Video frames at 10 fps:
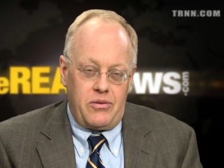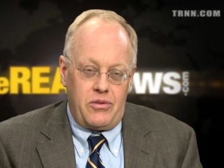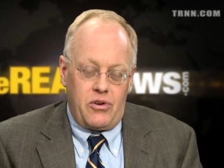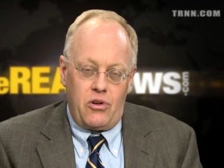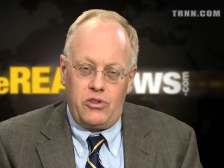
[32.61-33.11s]

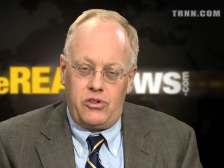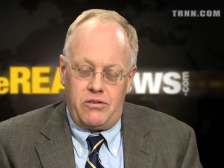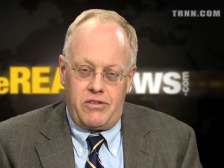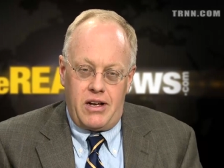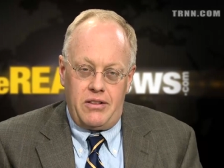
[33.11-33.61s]
the culture
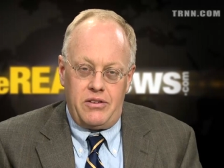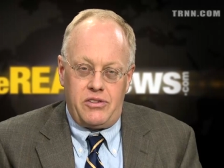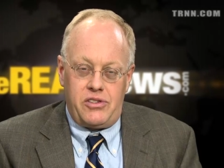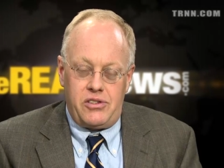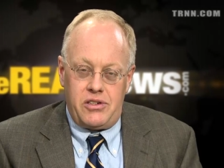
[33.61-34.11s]
of
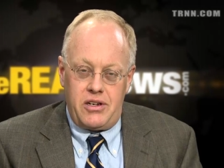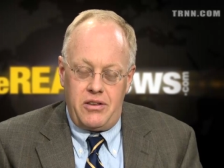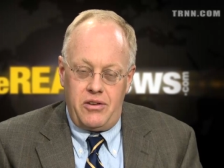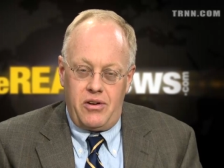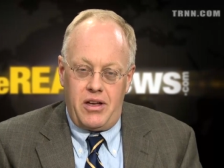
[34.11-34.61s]
violence
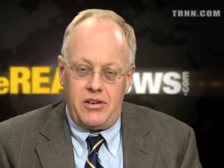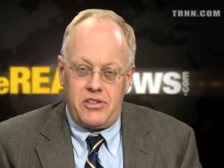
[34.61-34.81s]
in the United